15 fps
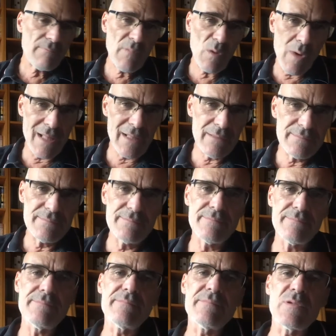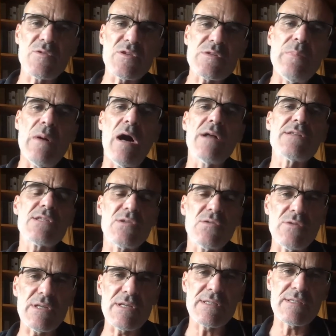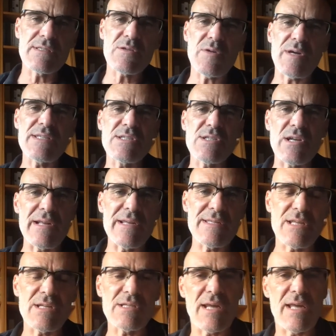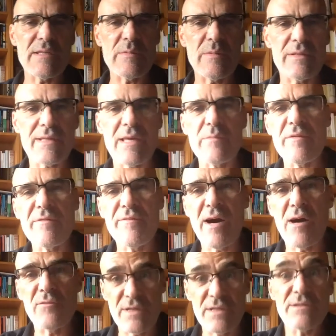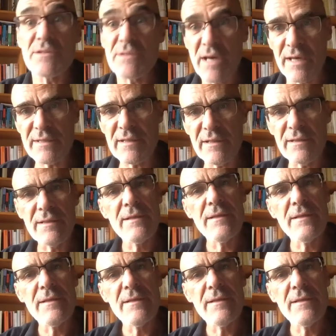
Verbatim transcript: Well, the response to this question, ladies and gentlemen, can be found in the title